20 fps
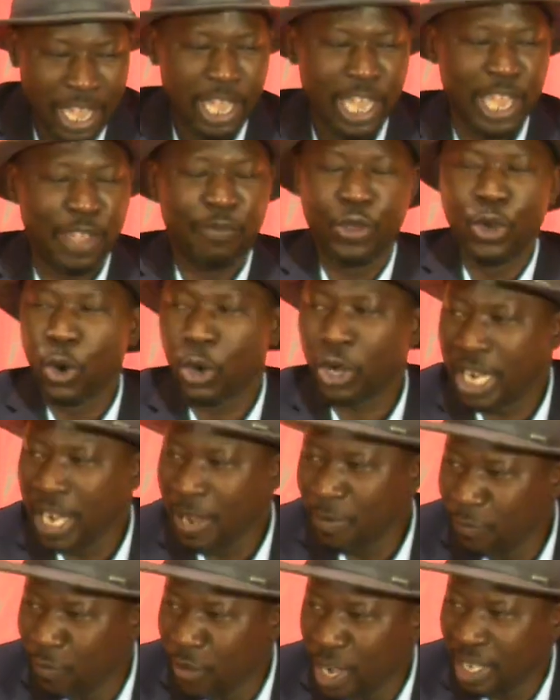If you
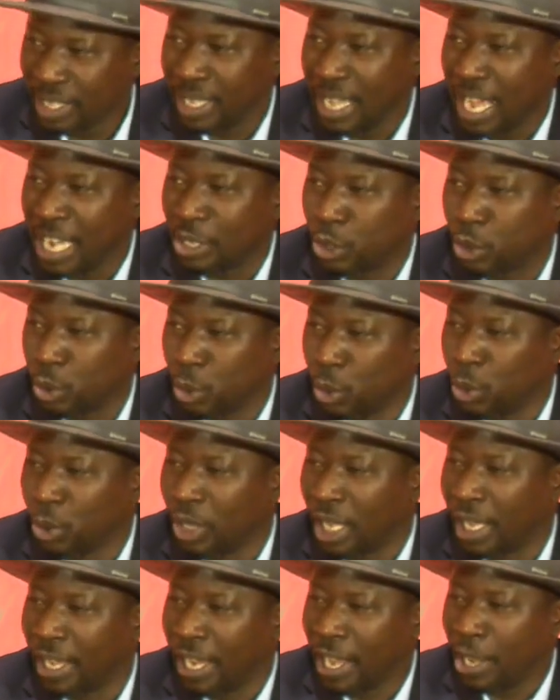convert that to
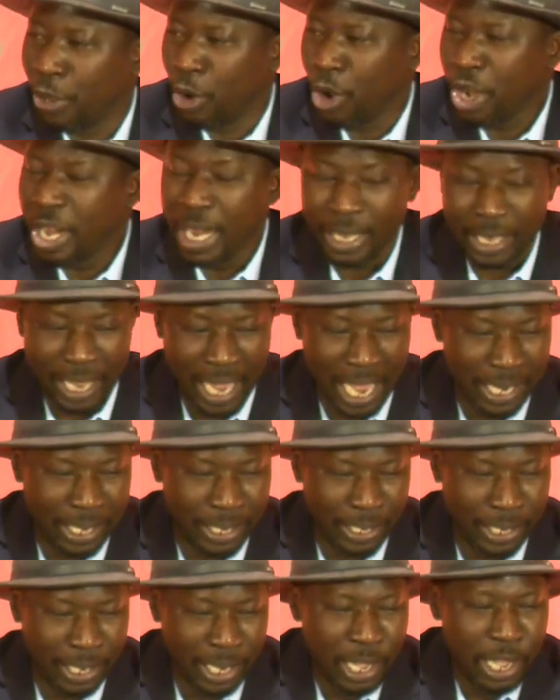the Gregorian
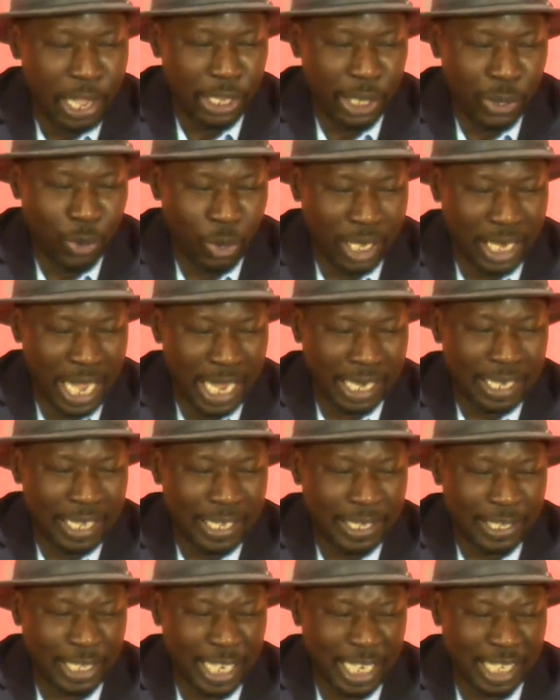calendar, you will get
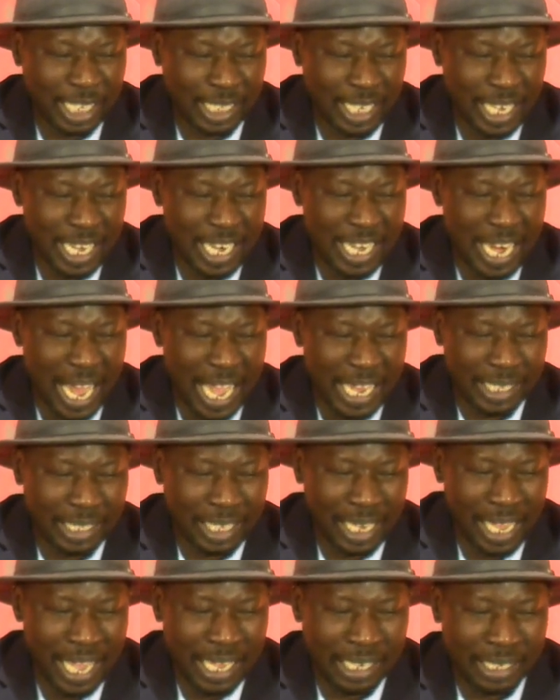
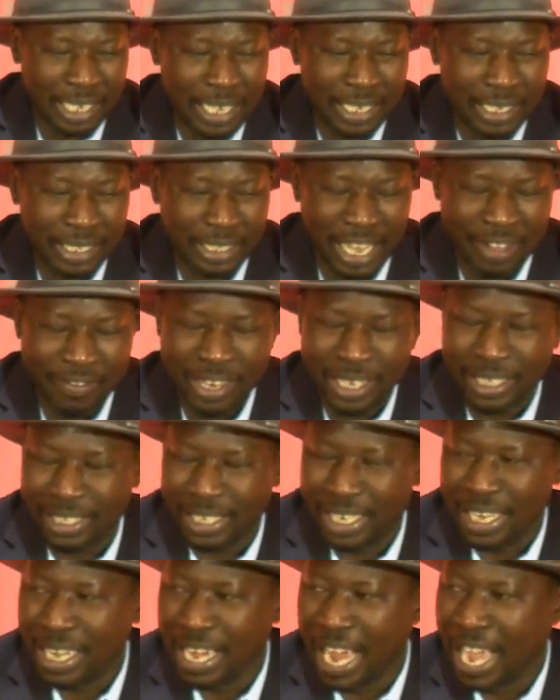1698,
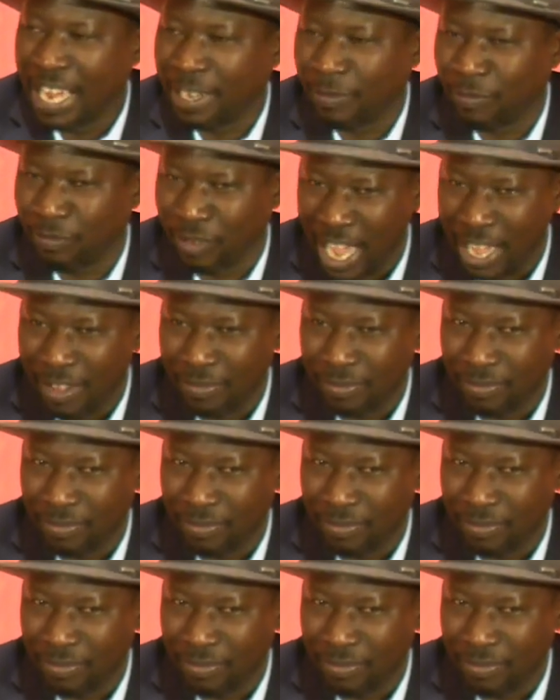1795,